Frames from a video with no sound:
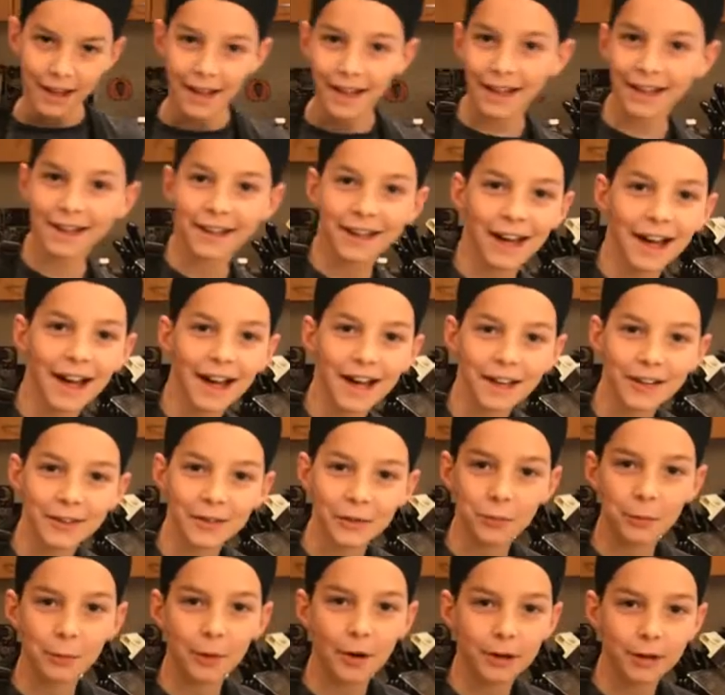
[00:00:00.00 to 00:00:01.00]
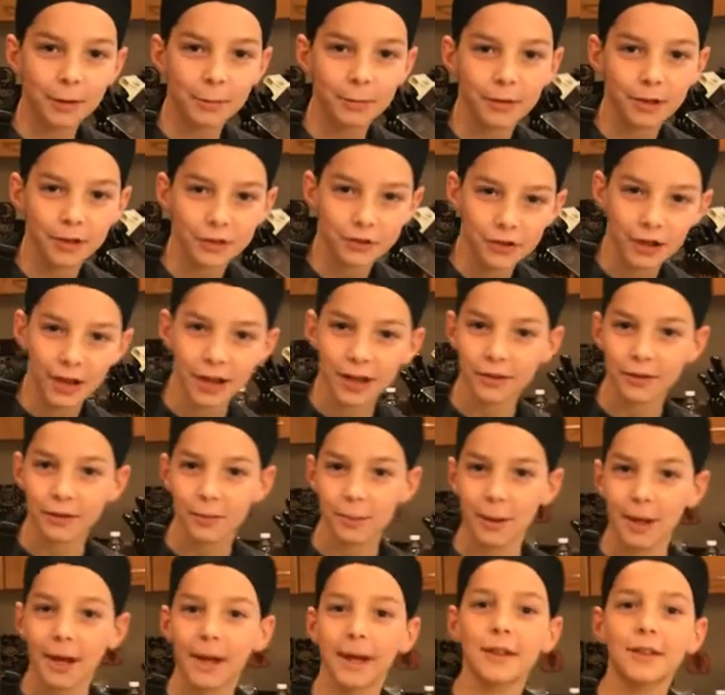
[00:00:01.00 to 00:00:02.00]
Hey guys, welcome to Jake's
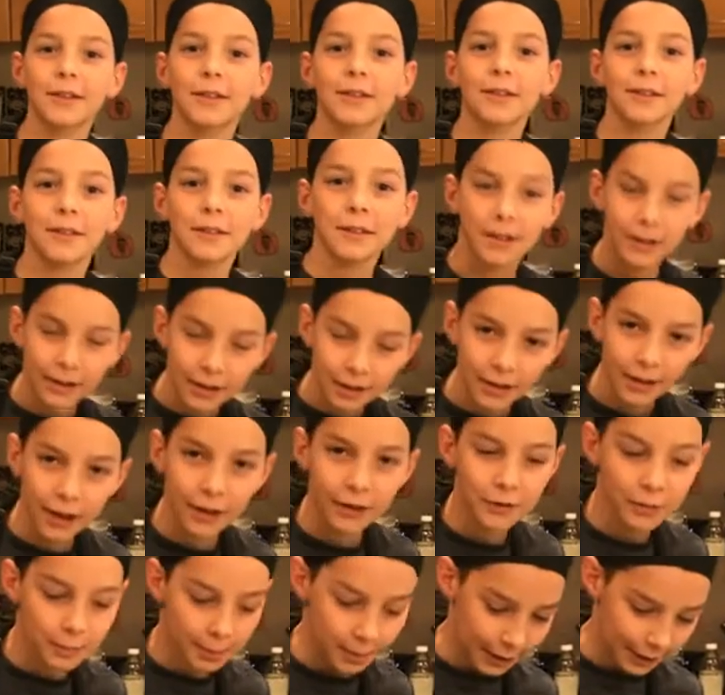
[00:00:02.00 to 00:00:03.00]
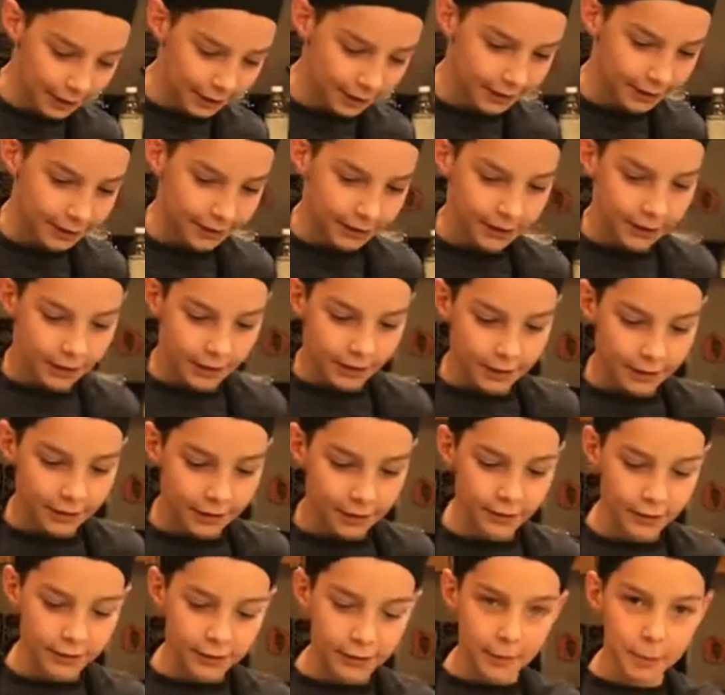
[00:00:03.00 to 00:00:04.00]
Bakes. Let's bake. In
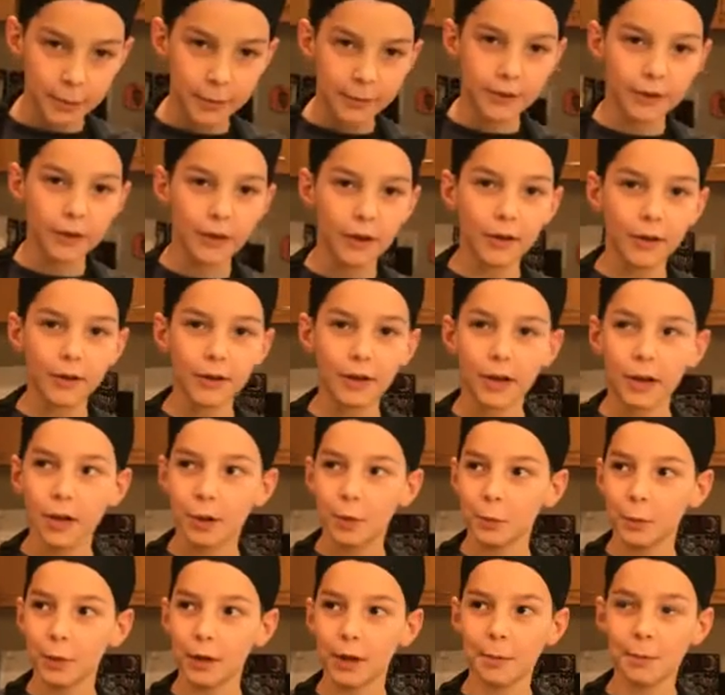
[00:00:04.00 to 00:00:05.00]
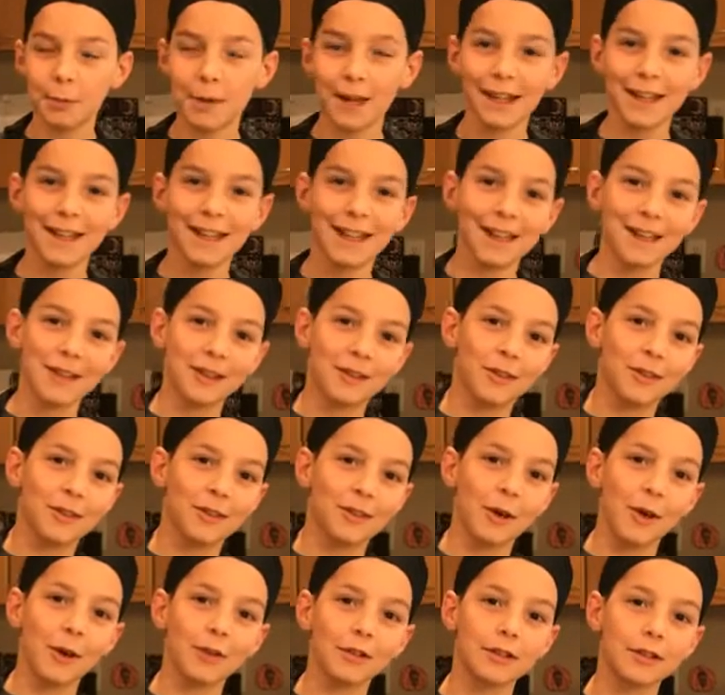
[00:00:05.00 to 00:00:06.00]
this episode, we are making
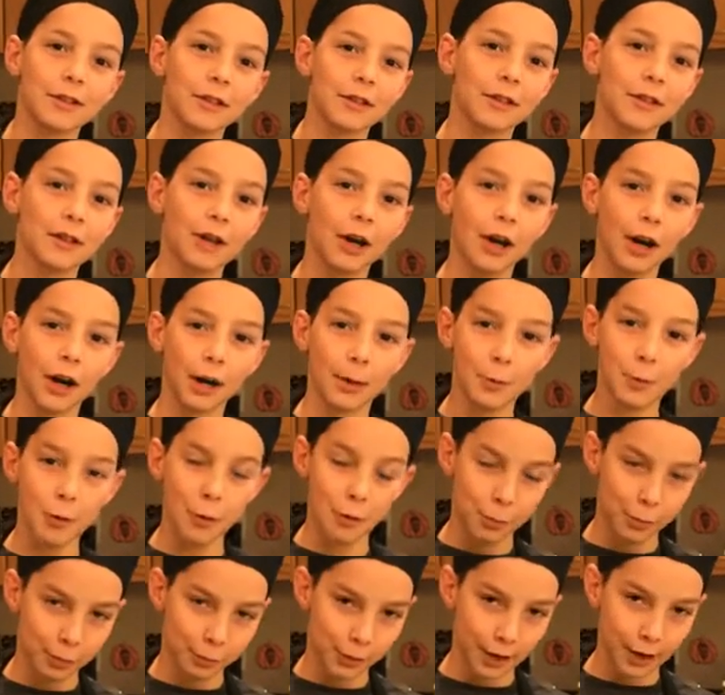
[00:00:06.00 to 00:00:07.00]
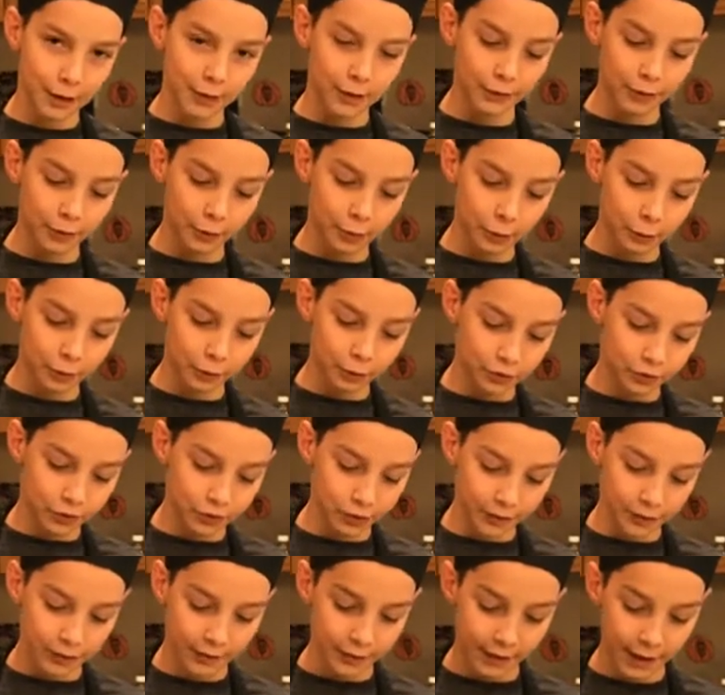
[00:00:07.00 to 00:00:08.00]
salted caramel pretzel
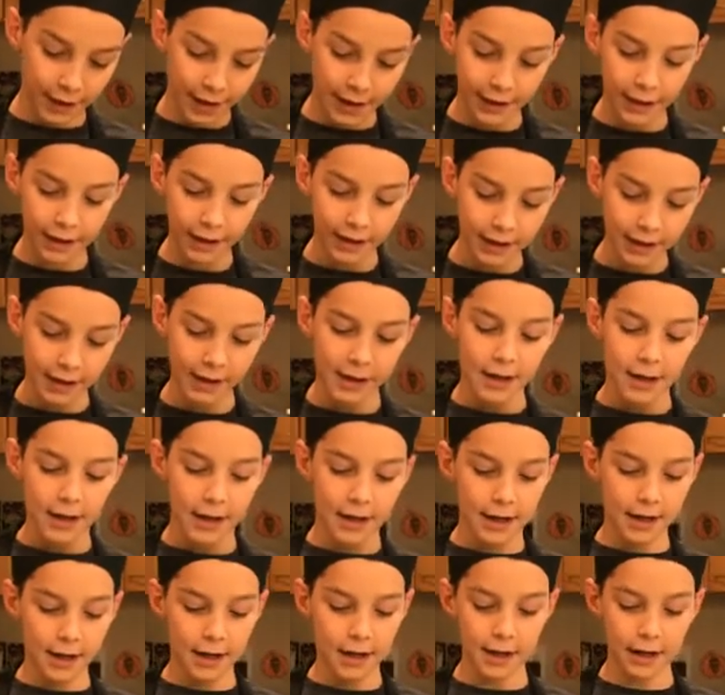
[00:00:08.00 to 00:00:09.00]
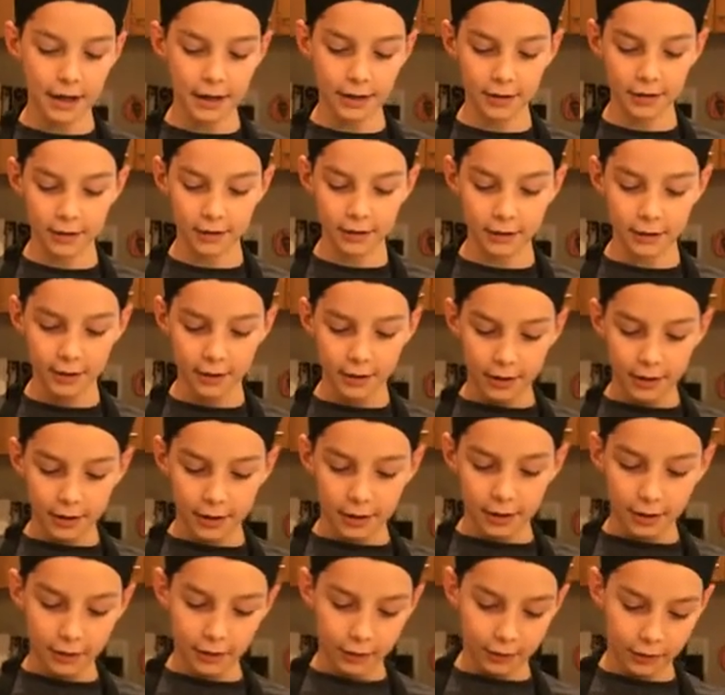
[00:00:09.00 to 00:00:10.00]
cheesecake. And
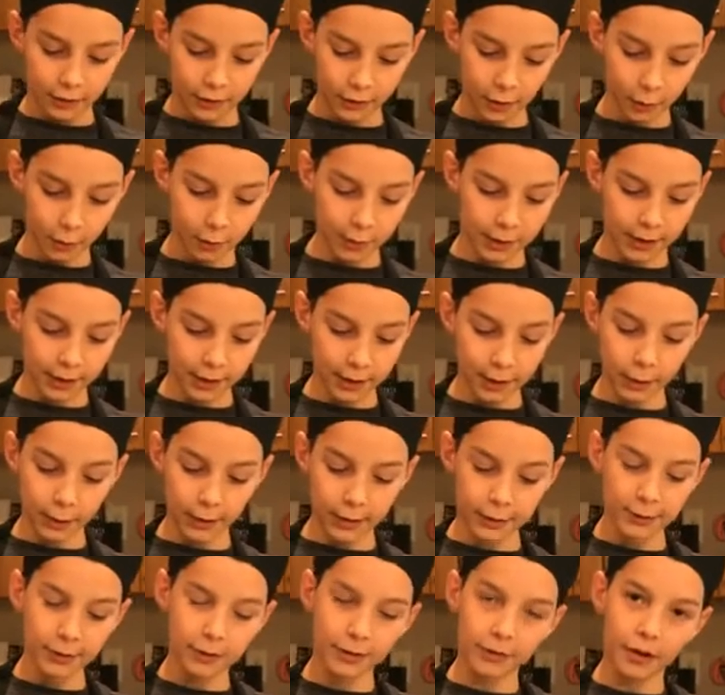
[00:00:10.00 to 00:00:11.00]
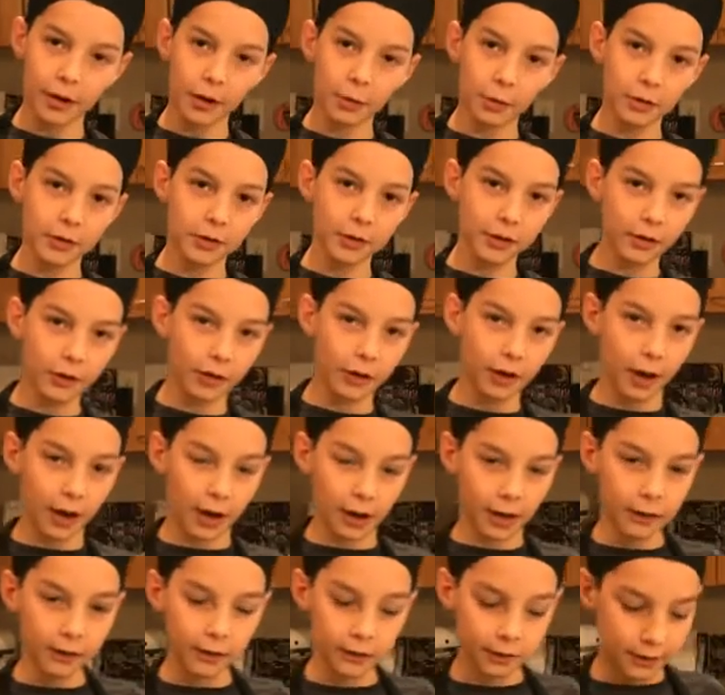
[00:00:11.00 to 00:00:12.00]
so we are going to start with the
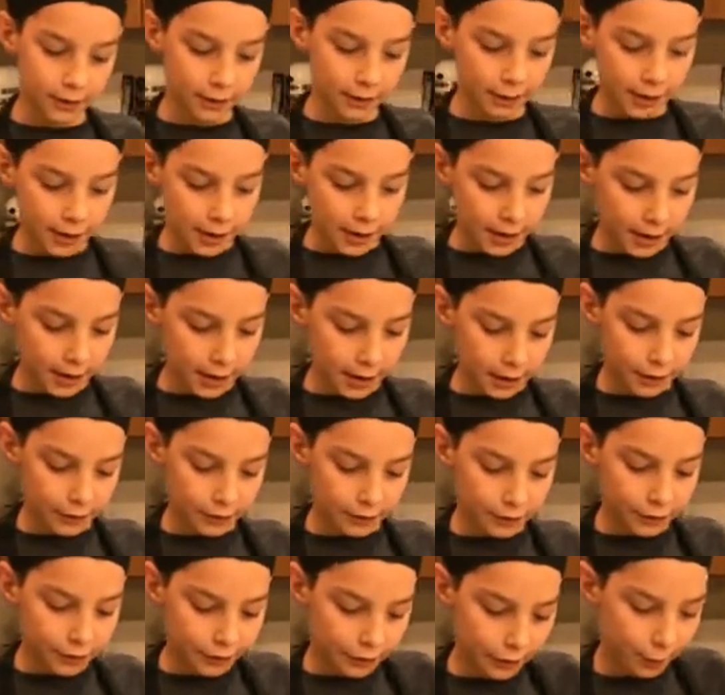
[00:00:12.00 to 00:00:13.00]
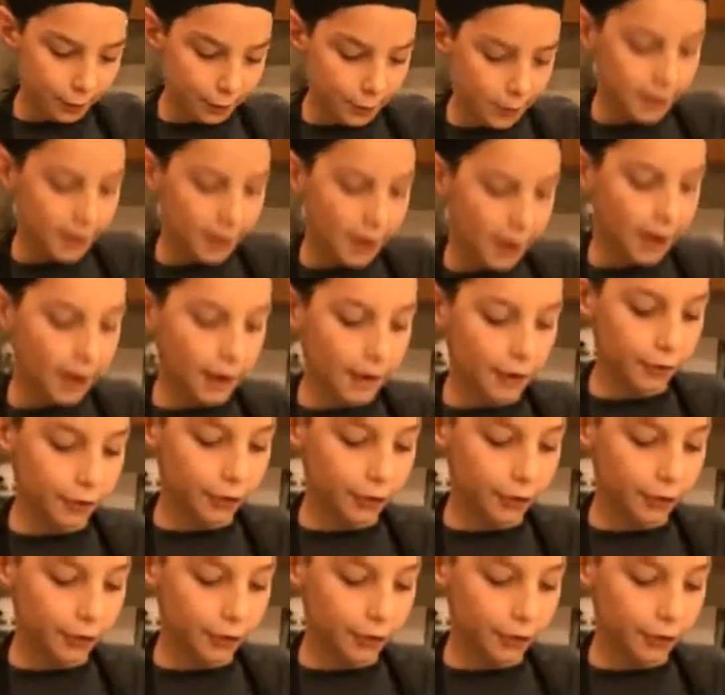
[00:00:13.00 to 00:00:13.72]
crust. And so we have